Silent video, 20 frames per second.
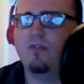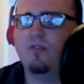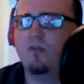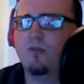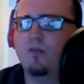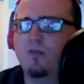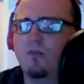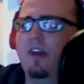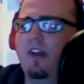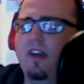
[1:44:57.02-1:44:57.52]
if
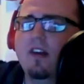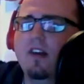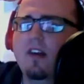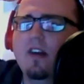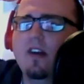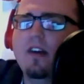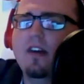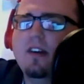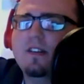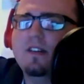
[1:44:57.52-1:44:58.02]
we
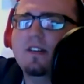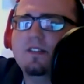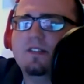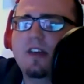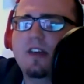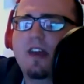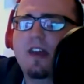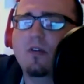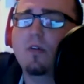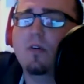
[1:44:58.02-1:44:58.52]

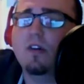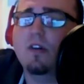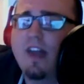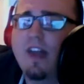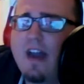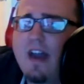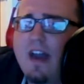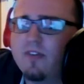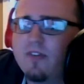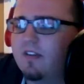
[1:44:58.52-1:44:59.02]
say, well, in
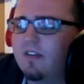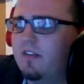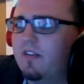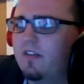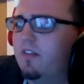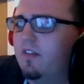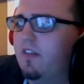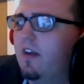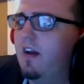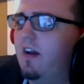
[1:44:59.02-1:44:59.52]
heaven,
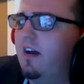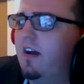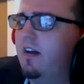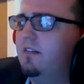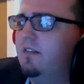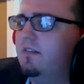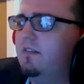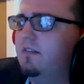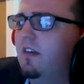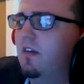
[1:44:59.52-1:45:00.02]

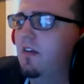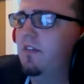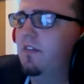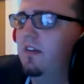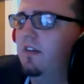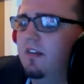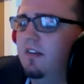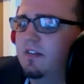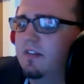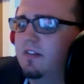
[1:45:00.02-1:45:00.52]
the
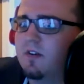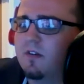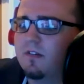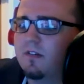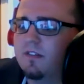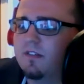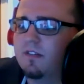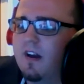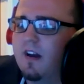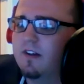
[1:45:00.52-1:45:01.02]

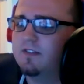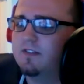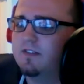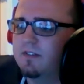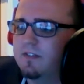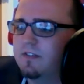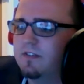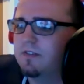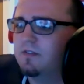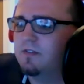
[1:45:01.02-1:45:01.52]
eternal
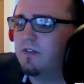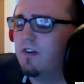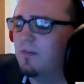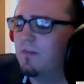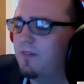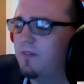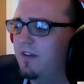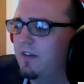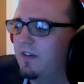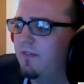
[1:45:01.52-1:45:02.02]
conscious
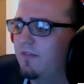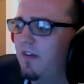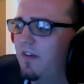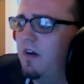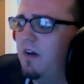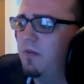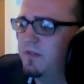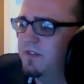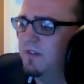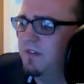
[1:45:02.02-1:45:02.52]
torment of
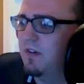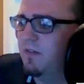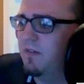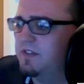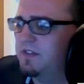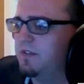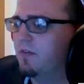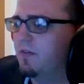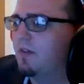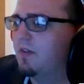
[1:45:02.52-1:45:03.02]
hell would serve
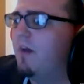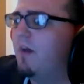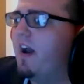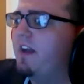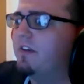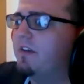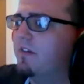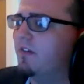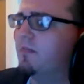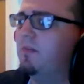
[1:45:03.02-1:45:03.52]
as a
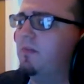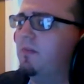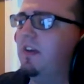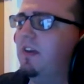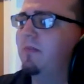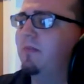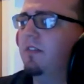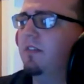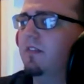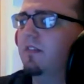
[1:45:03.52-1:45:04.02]
reminder to
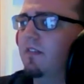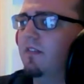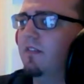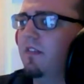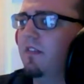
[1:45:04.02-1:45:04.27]
people